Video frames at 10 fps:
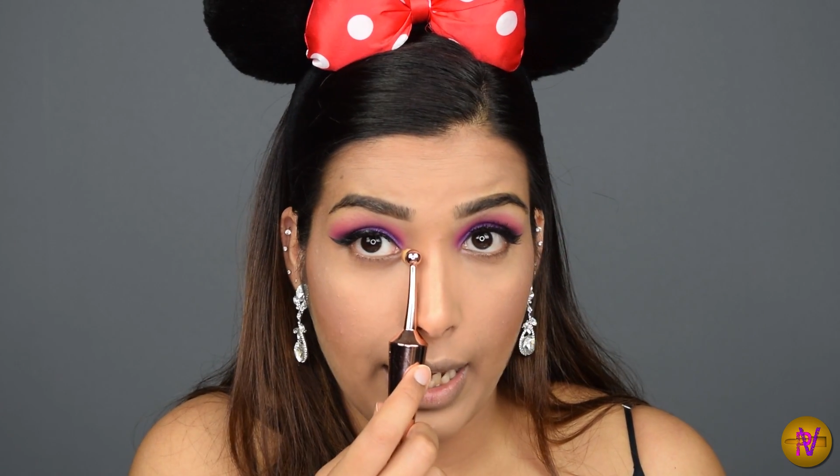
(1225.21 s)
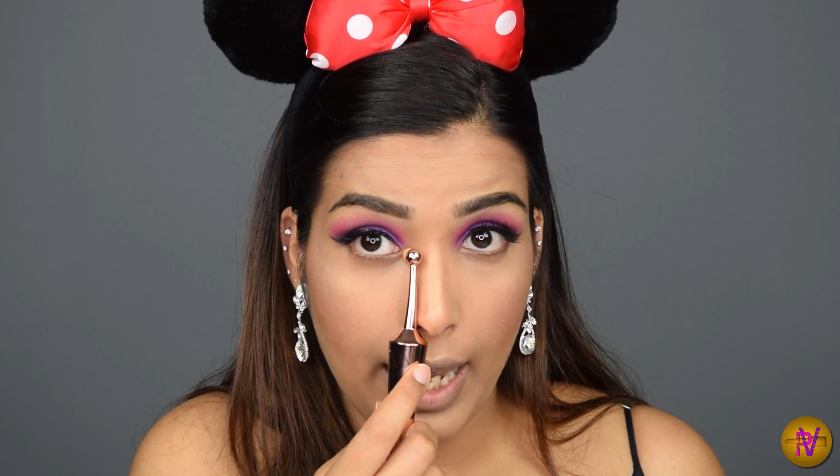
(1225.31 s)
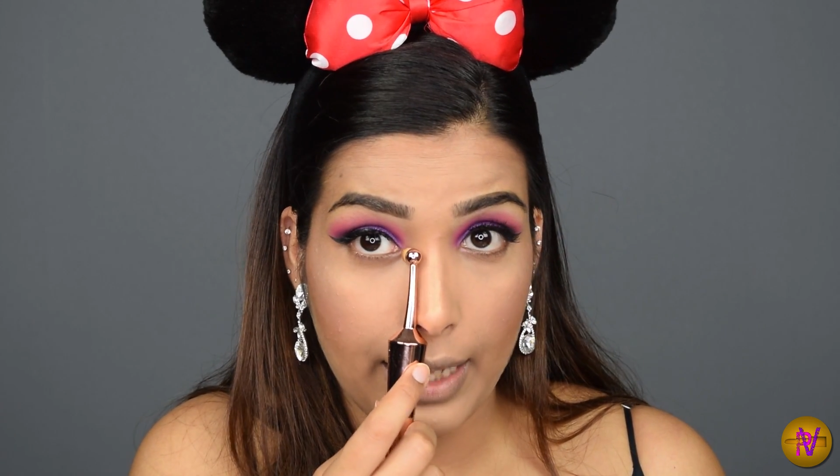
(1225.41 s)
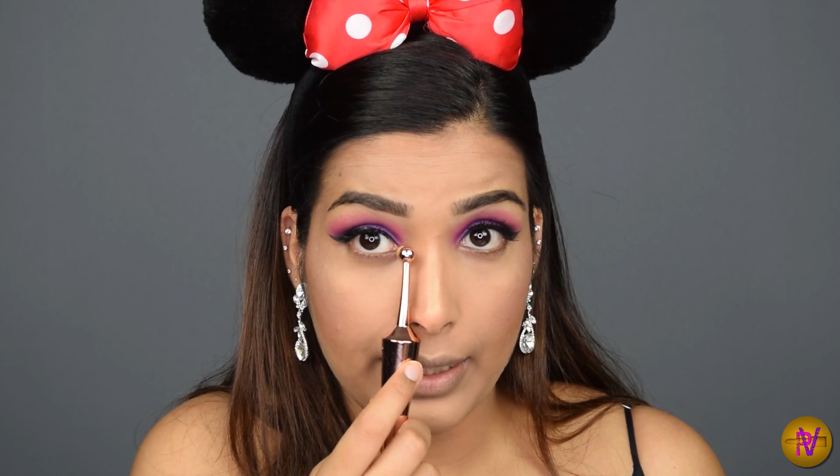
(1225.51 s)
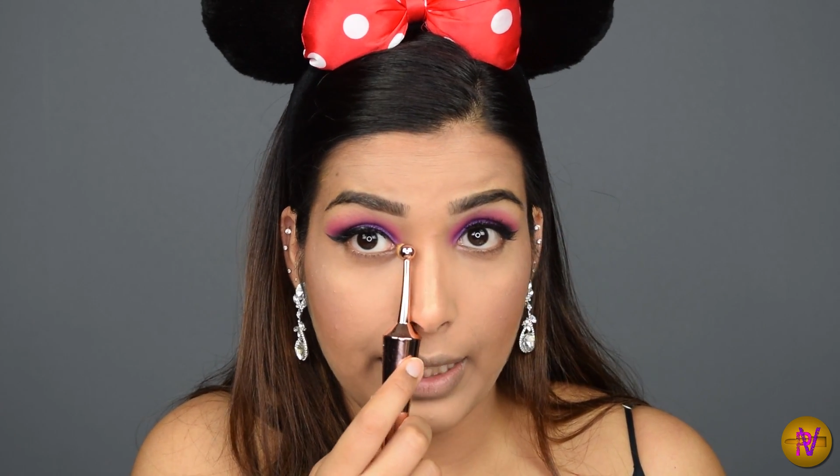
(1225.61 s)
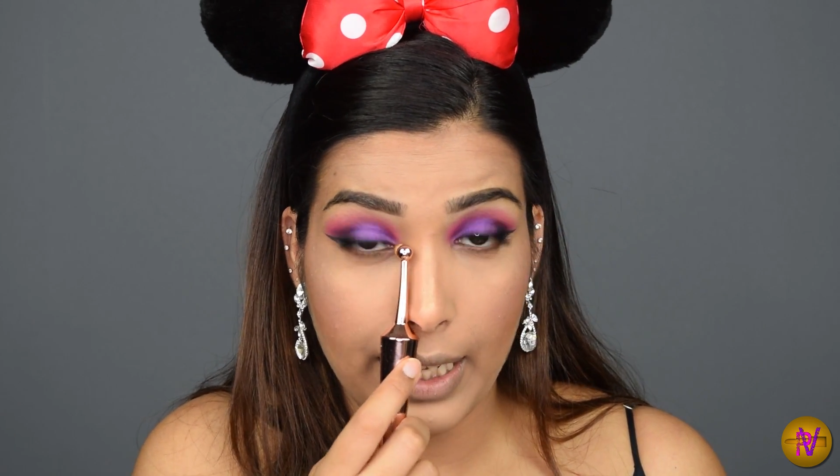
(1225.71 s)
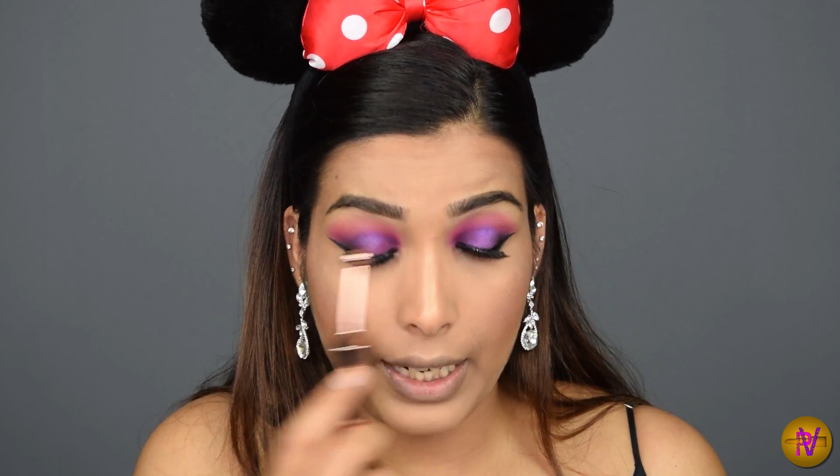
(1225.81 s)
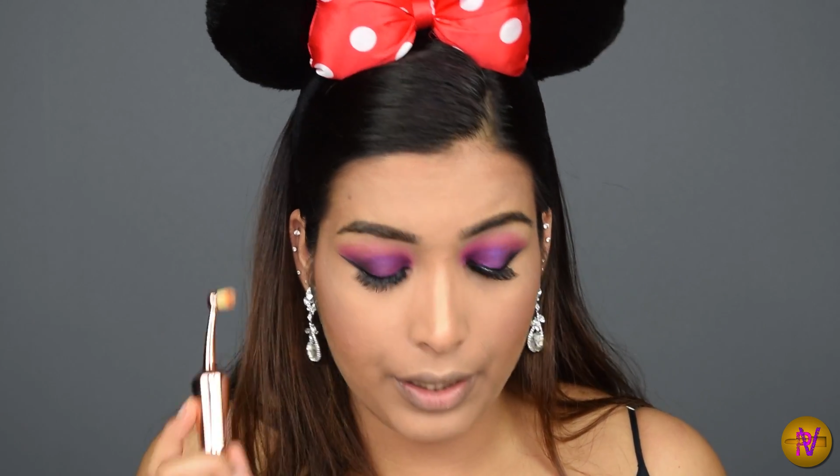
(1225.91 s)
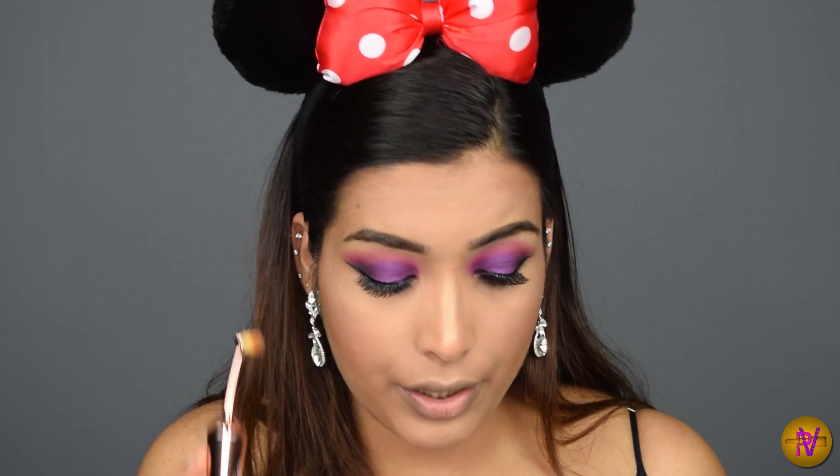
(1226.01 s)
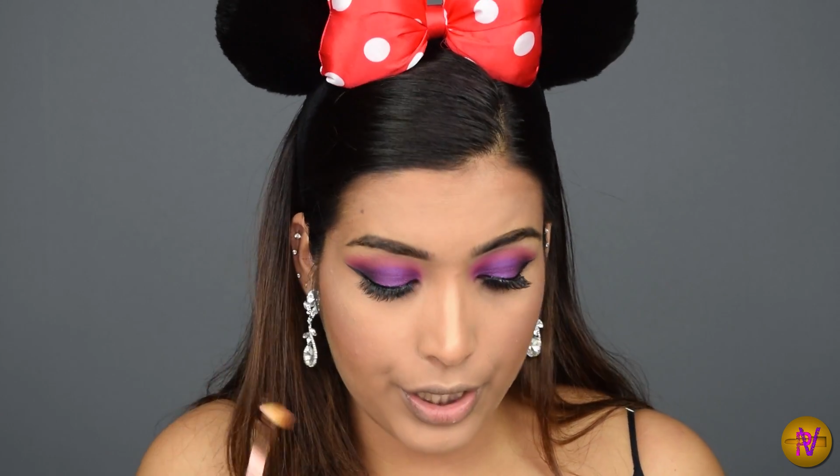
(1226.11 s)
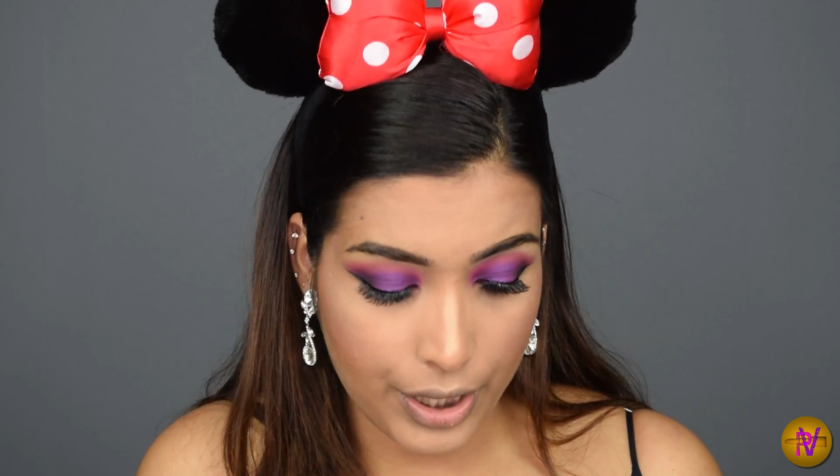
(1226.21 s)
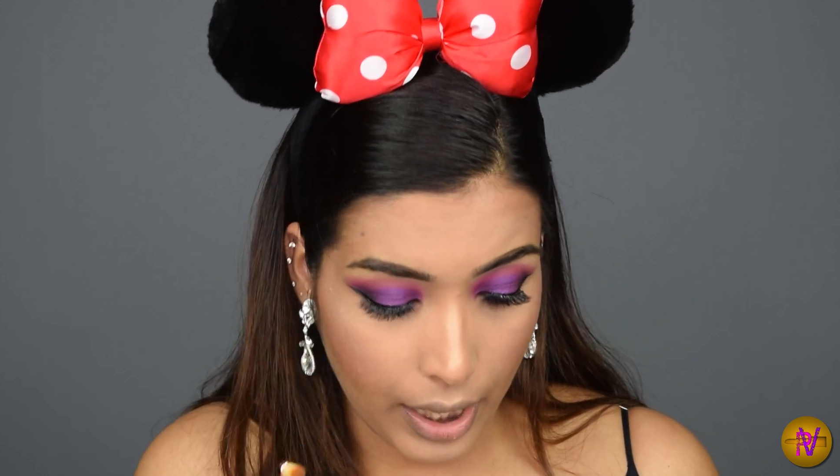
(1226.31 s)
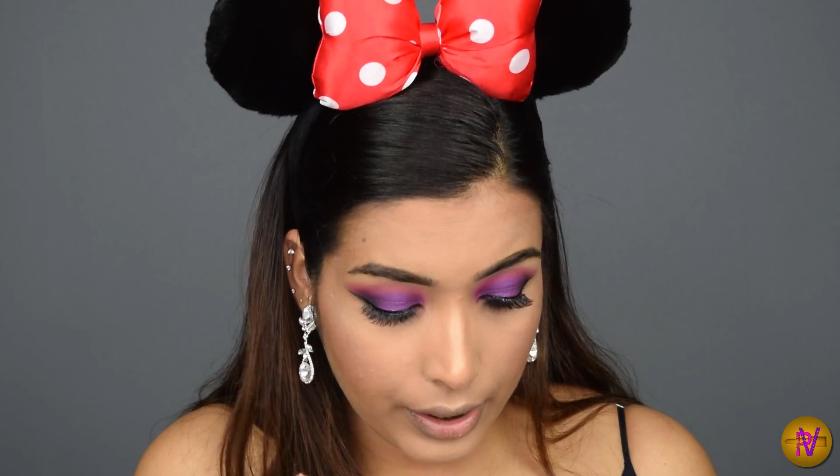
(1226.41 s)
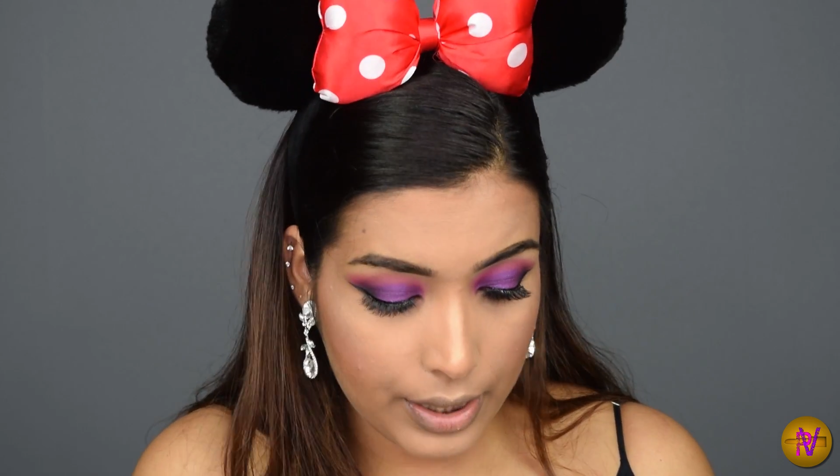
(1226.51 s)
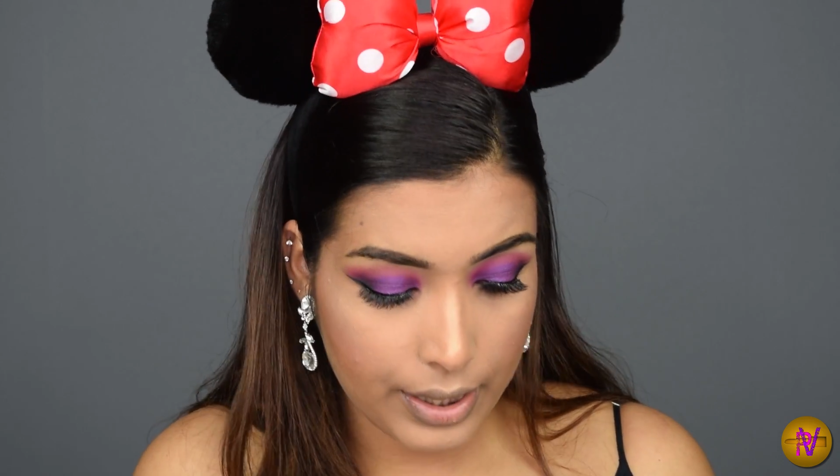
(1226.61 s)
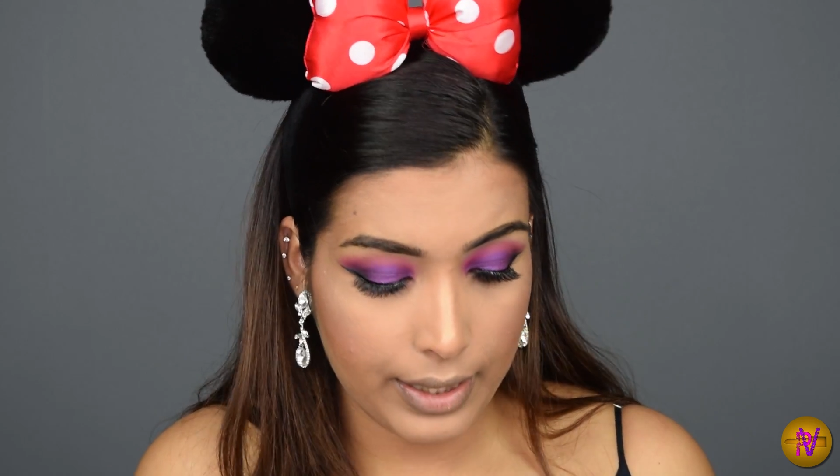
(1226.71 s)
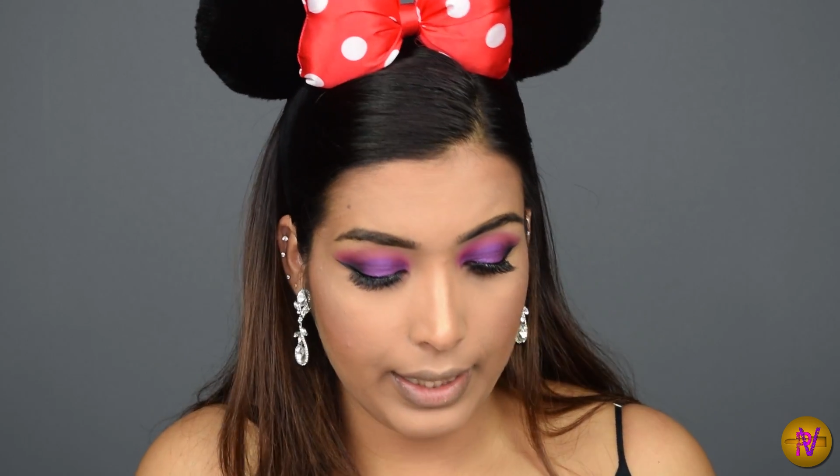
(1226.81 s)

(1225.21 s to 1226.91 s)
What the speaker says: at the inner duct.